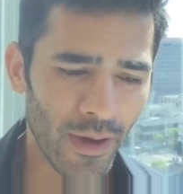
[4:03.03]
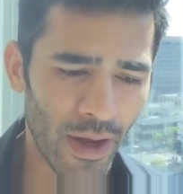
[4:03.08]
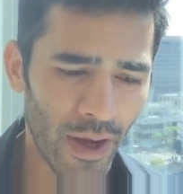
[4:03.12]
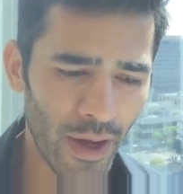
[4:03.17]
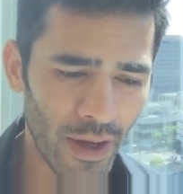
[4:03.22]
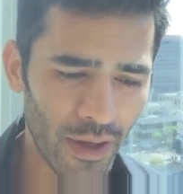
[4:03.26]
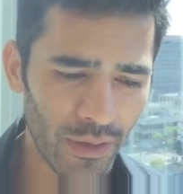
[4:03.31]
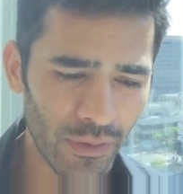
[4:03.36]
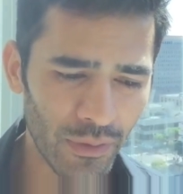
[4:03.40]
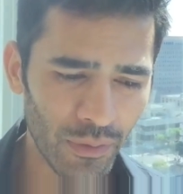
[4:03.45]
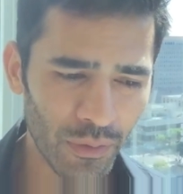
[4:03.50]

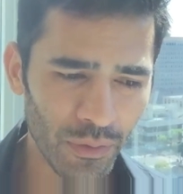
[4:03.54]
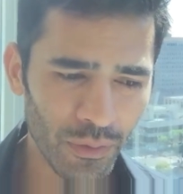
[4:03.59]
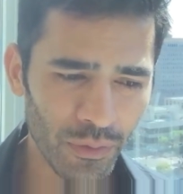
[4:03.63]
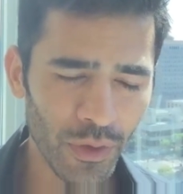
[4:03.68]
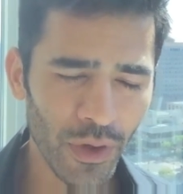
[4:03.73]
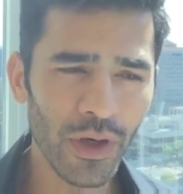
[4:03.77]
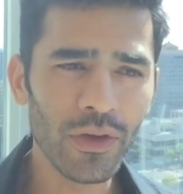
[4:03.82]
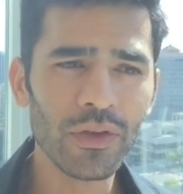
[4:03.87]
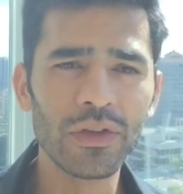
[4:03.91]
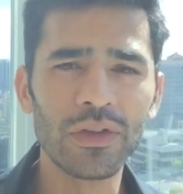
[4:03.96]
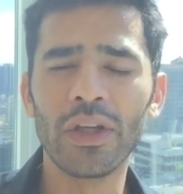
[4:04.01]
And
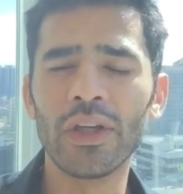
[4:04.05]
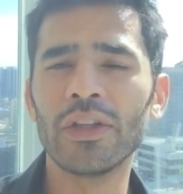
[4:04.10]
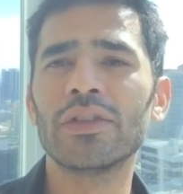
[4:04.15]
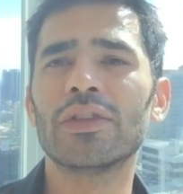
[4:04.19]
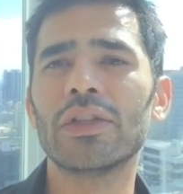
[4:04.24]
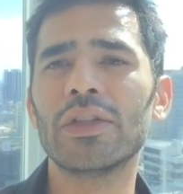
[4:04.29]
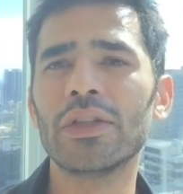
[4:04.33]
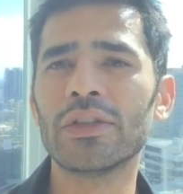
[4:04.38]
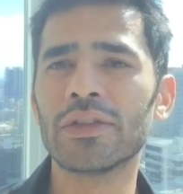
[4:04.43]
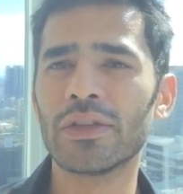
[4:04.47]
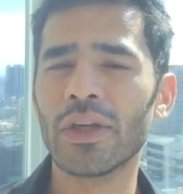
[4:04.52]
one of the
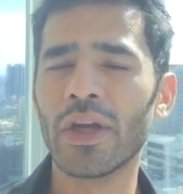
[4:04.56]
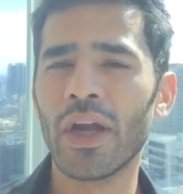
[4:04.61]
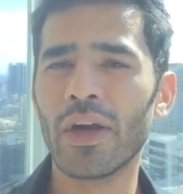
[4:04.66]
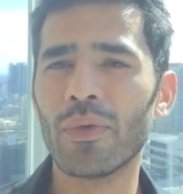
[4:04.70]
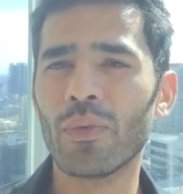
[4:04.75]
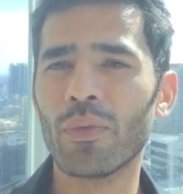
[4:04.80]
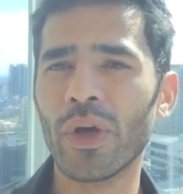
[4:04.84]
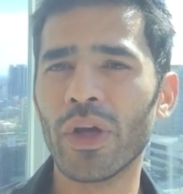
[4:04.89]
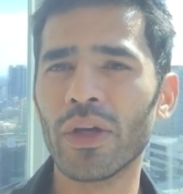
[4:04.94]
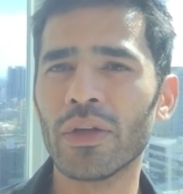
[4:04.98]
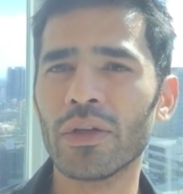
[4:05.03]
things he
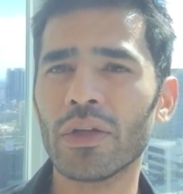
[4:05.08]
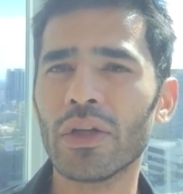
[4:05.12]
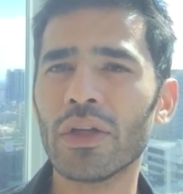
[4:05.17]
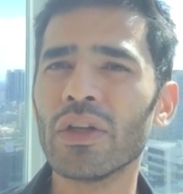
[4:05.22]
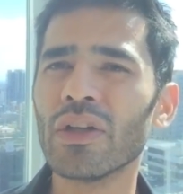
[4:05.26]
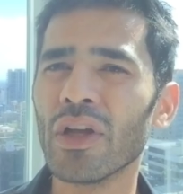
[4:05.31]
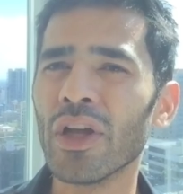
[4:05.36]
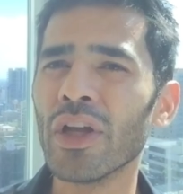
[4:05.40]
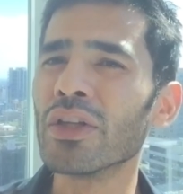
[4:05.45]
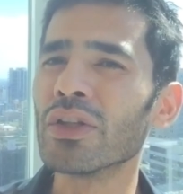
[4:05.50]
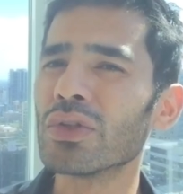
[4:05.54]
said when
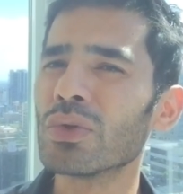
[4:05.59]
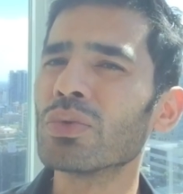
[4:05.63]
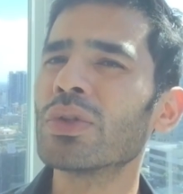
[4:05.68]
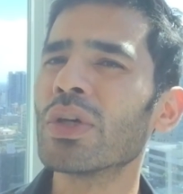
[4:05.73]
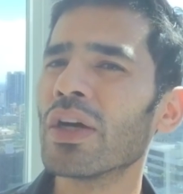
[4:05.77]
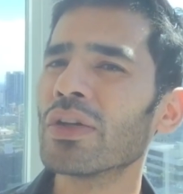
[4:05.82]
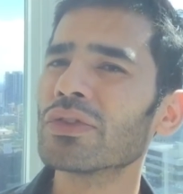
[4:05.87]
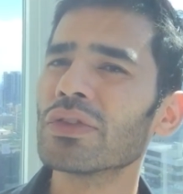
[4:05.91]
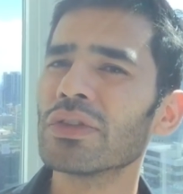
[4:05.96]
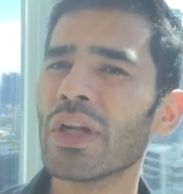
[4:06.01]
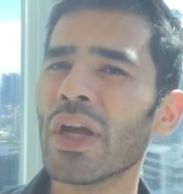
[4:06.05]
in
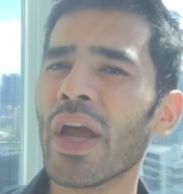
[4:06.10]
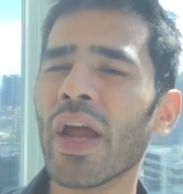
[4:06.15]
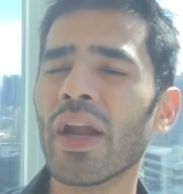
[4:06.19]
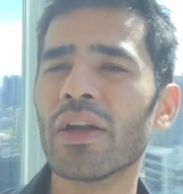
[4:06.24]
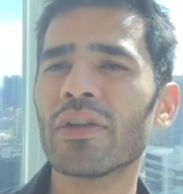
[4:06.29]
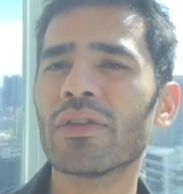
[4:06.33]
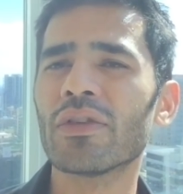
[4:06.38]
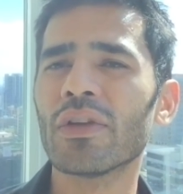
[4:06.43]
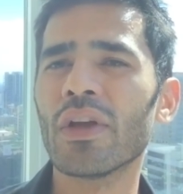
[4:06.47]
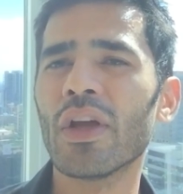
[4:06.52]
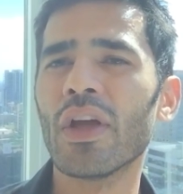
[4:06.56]

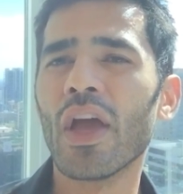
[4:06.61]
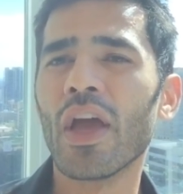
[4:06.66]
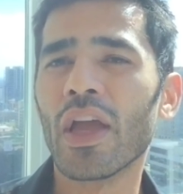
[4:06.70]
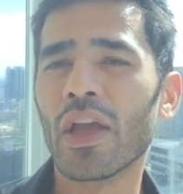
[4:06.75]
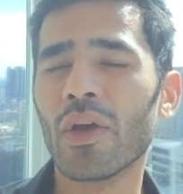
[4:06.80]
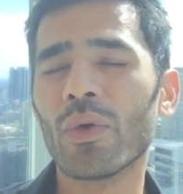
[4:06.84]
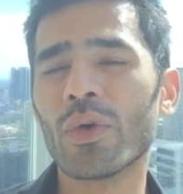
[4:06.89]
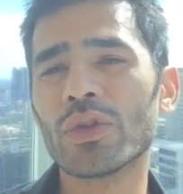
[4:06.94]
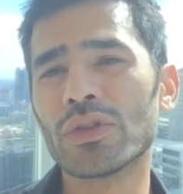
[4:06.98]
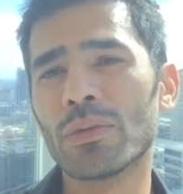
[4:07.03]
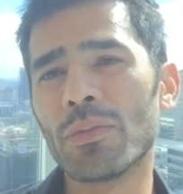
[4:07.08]
2008,
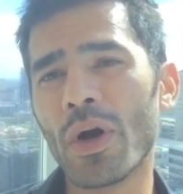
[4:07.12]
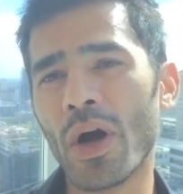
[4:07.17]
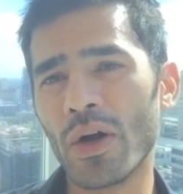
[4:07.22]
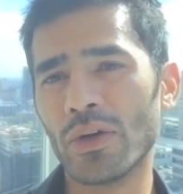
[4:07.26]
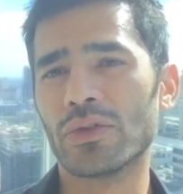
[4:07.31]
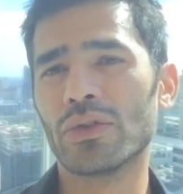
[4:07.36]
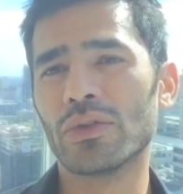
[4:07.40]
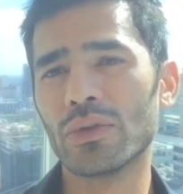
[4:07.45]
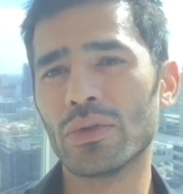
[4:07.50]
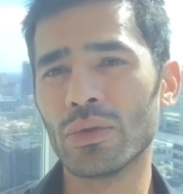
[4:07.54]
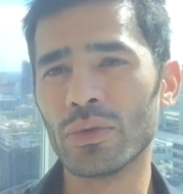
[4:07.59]
he was
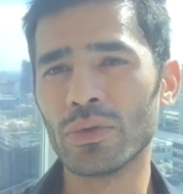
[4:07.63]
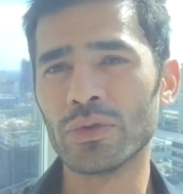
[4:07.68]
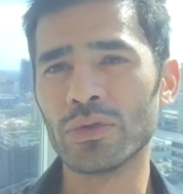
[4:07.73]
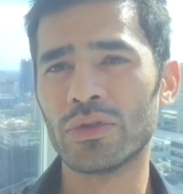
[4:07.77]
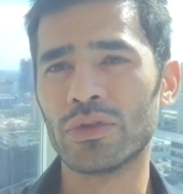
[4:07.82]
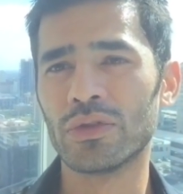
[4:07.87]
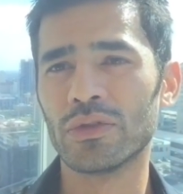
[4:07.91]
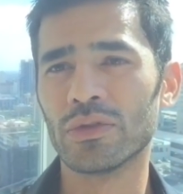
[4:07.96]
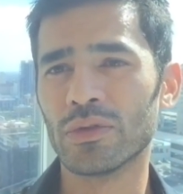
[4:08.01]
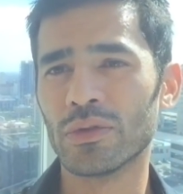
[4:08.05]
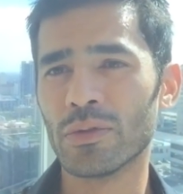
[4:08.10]
about to
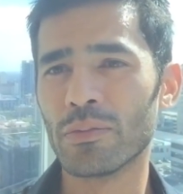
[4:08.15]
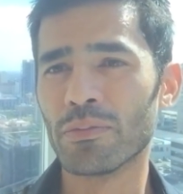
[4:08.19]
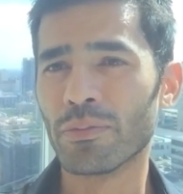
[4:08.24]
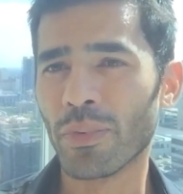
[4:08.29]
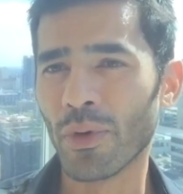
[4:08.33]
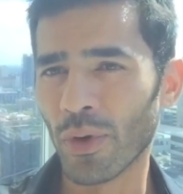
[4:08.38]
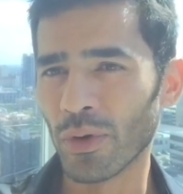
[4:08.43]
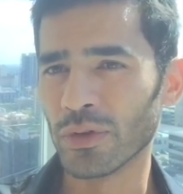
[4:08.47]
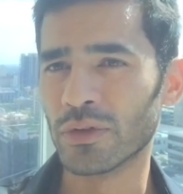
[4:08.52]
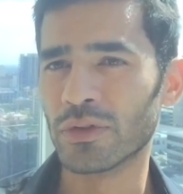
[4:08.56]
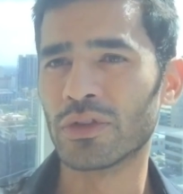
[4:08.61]
lose
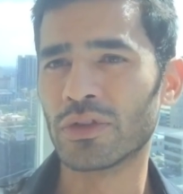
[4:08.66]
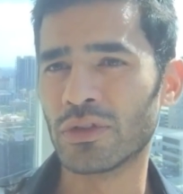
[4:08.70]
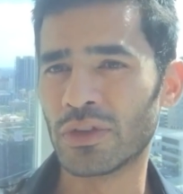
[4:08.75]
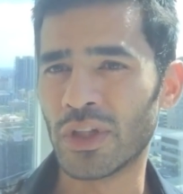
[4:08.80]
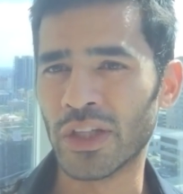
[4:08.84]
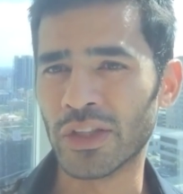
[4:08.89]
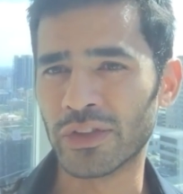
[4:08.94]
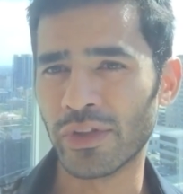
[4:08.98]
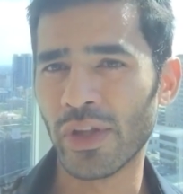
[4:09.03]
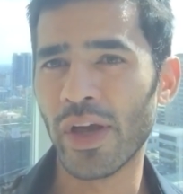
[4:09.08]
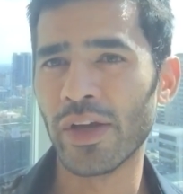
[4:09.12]
both
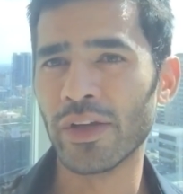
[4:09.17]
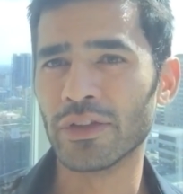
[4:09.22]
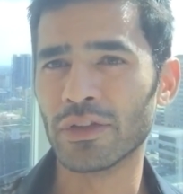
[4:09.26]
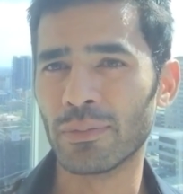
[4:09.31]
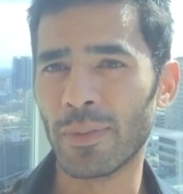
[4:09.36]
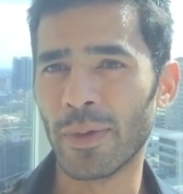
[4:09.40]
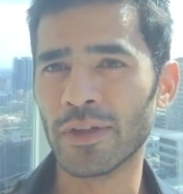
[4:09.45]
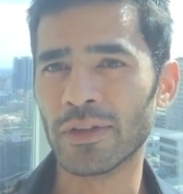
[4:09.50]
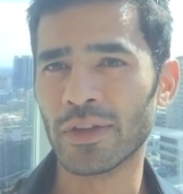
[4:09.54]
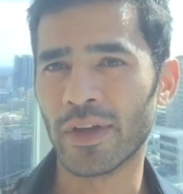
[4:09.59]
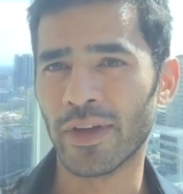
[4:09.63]
Tesla and
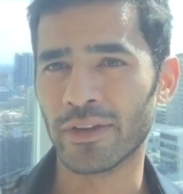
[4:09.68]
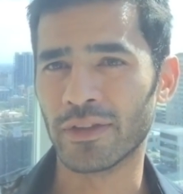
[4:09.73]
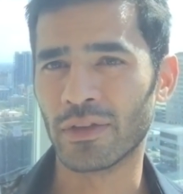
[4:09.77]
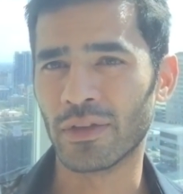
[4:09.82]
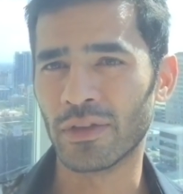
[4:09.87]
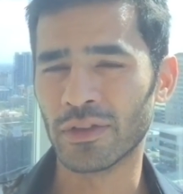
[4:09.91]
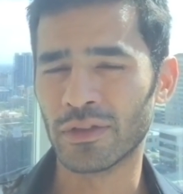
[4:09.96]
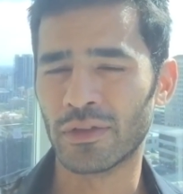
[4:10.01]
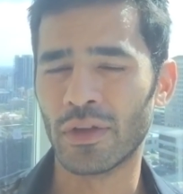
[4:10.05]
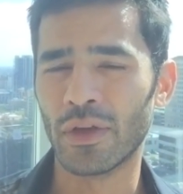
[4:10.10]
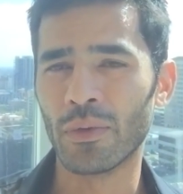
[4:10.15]
SpaceX
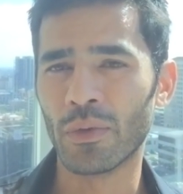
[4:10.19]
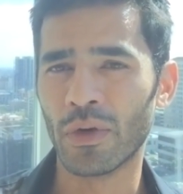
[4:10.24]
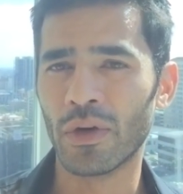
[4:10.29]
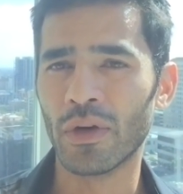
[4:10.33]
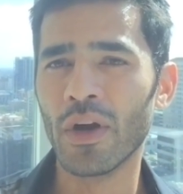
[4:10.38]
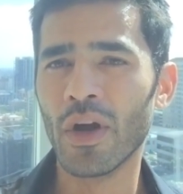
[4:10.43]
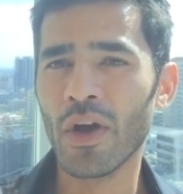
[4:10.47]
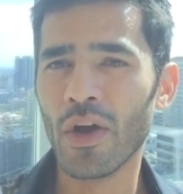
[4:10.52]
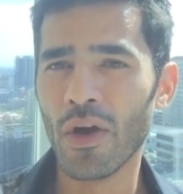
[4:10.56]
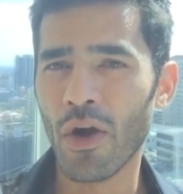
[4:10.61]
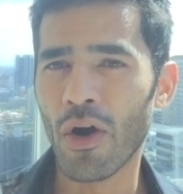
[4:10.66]
because they
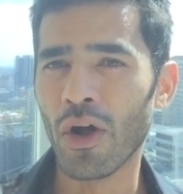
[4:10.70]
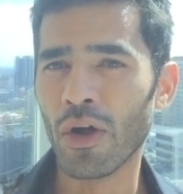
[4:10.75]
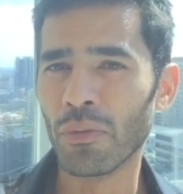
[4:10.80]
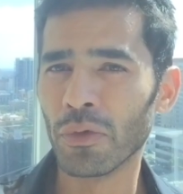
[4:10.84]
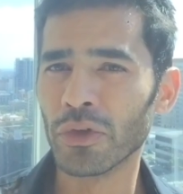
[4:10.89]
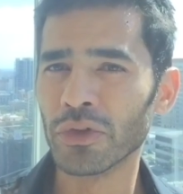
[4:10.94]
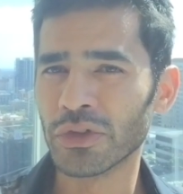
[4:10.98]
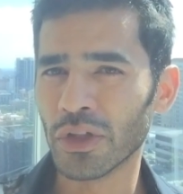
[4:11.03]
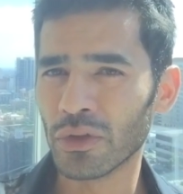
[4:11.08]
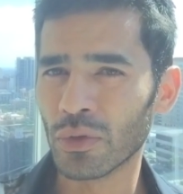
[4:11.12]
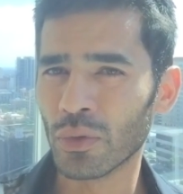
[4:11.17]
were
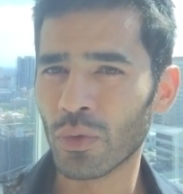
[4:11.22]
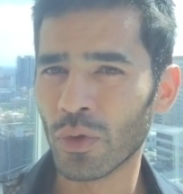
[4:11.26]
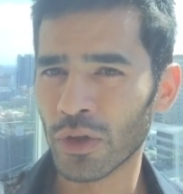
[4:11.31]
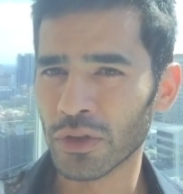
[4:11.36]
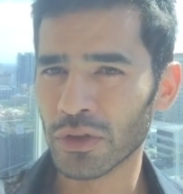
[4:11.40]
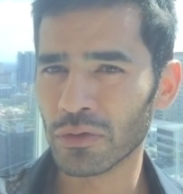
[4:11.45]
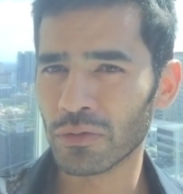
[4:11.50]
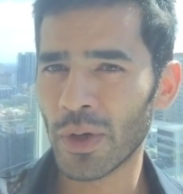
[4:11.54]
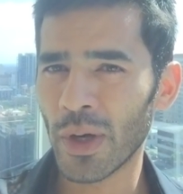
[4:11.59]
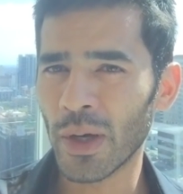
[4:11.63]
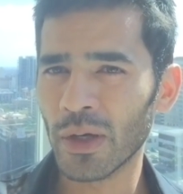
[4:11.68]
almost at the
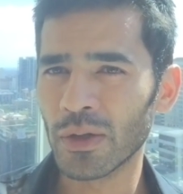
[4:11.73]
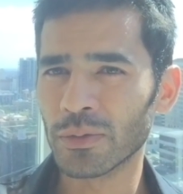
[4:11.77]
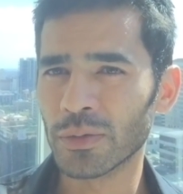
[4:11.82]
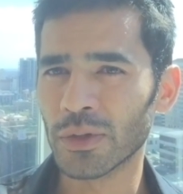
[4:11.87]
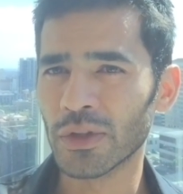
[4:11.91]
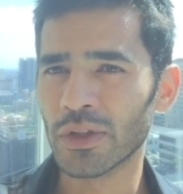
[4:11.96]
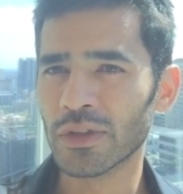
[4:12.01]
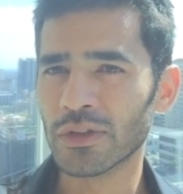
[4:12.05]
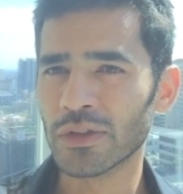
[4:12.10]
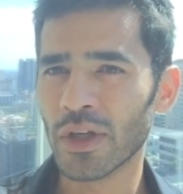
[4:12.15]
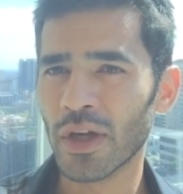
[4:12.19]
verge of
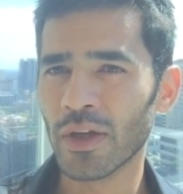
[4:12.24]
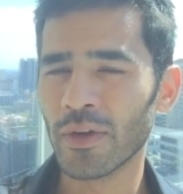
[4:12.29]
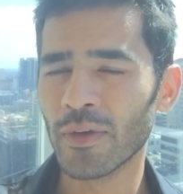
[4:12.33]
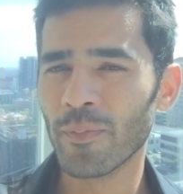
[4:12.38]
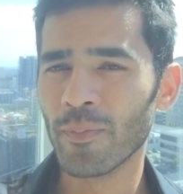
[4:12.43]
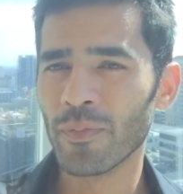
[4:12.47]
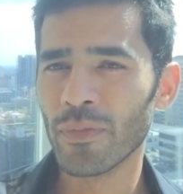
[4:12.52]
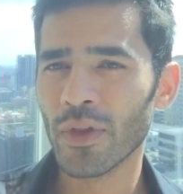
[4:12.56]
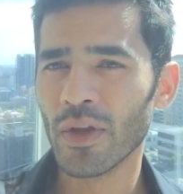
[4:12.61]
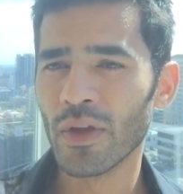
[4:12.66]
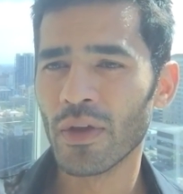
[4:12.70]
bankruptcy. He said,